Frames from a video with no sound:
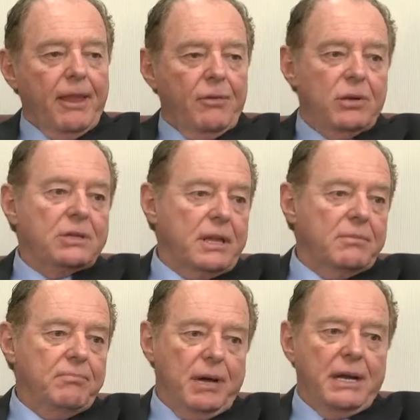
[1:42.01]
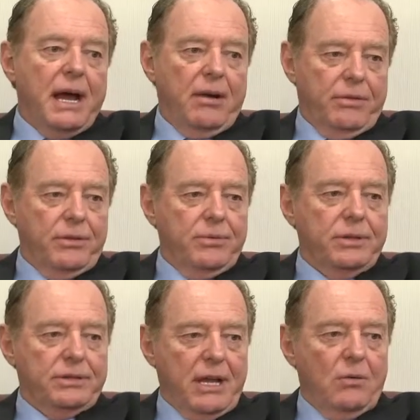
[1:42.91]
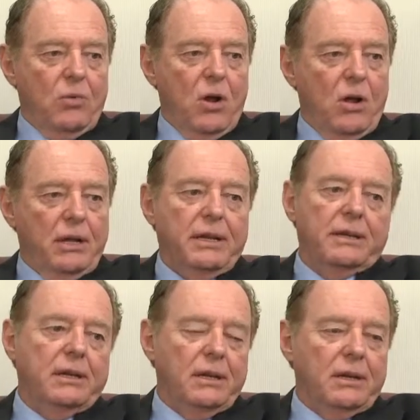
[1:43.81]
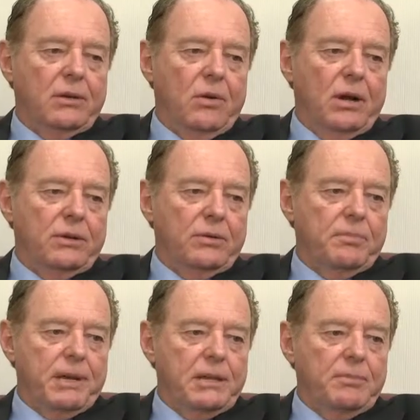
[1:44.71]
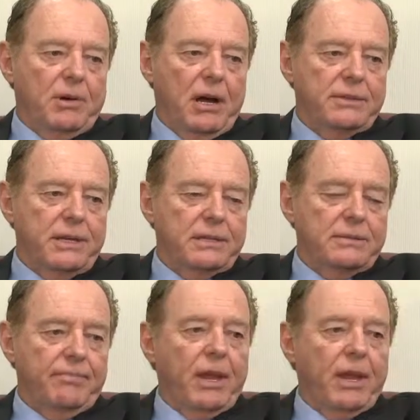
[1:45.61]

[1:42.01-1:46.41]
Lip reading: which then bud out through the cell wall and go on to repeat the process.